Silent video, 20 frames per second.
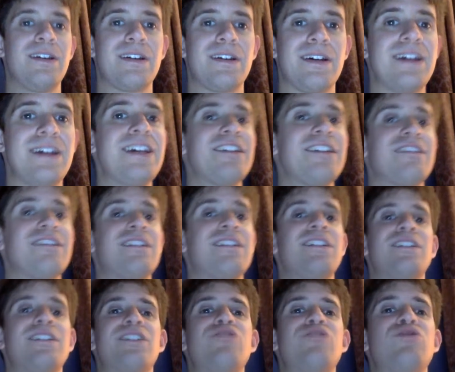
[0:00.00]
I guess
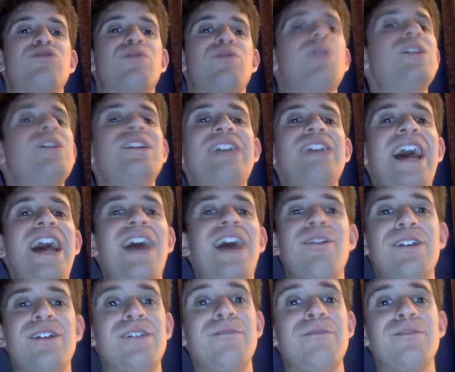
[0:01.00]
control your
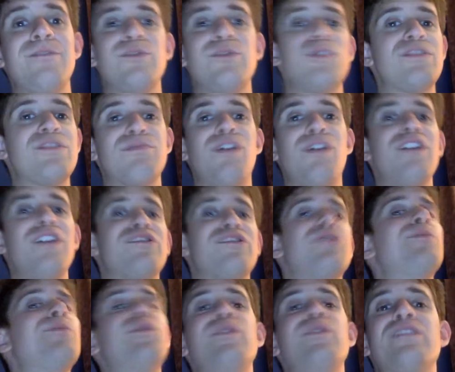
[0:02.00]
narrative to which Braun
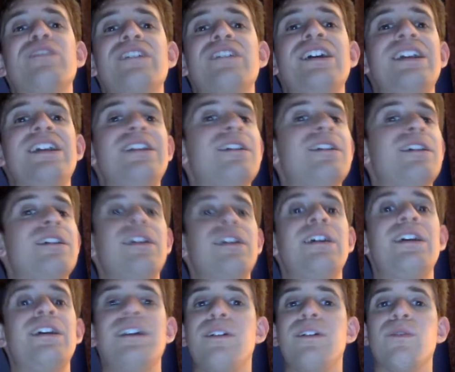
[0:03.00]
Strowman was in
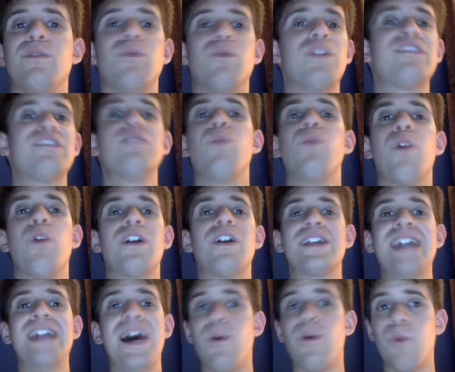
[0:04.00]
wasn't working out